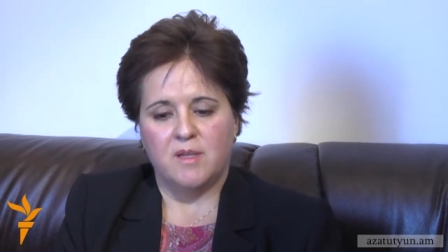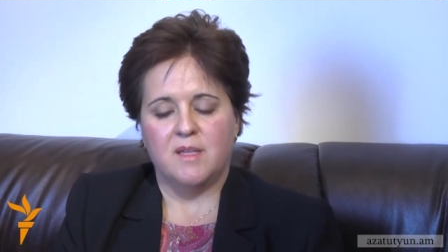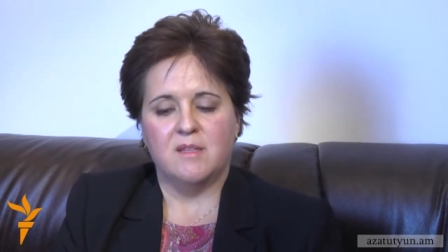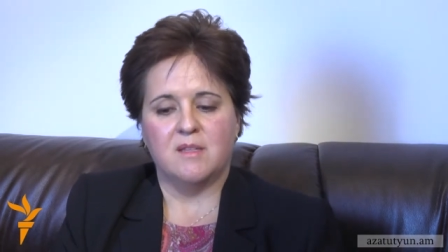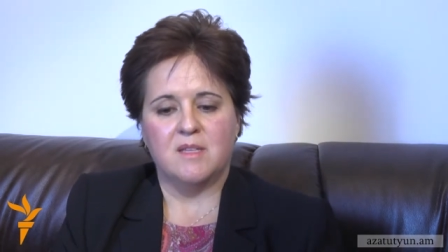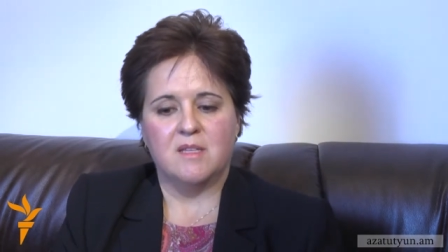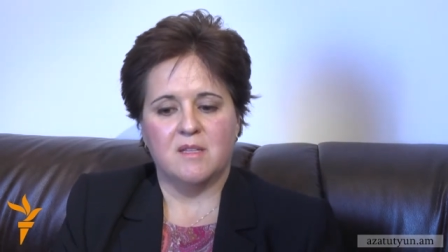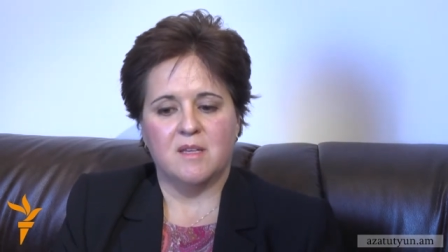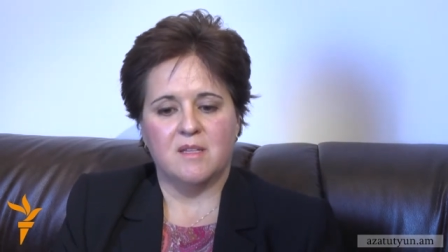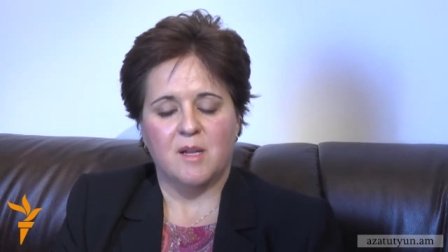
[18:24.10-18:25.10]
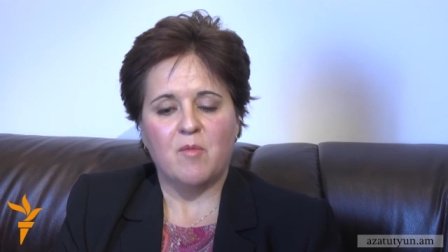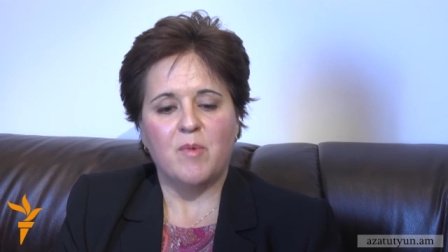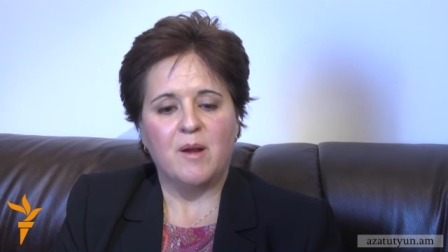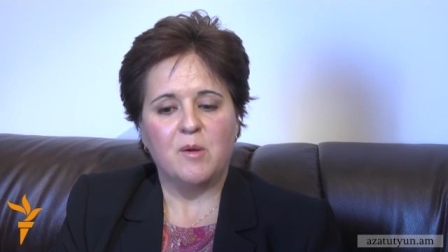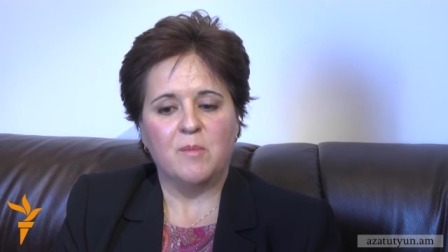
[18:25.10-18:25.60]
is an
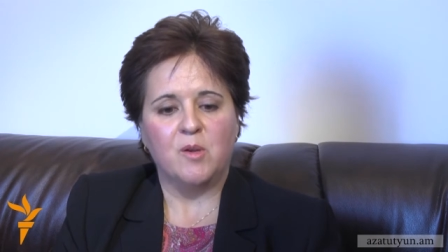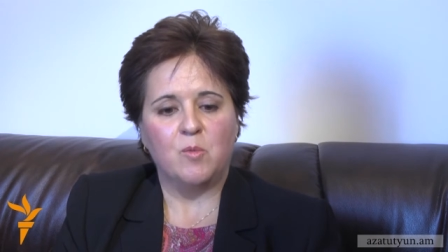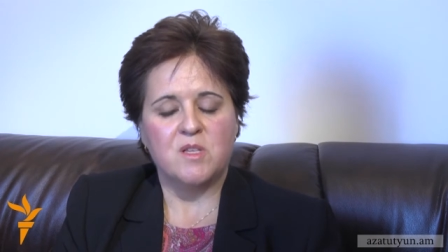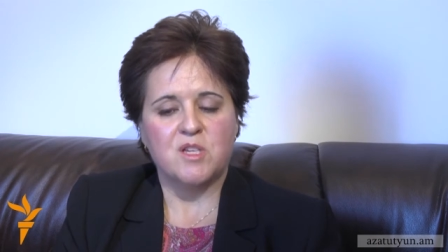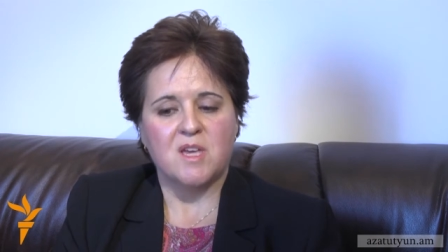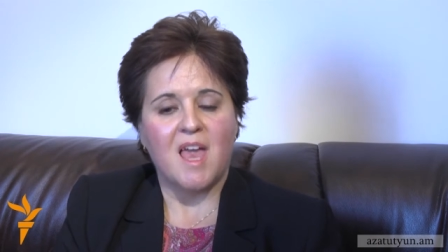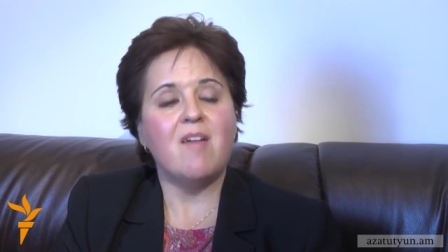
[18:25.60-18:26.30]
environment which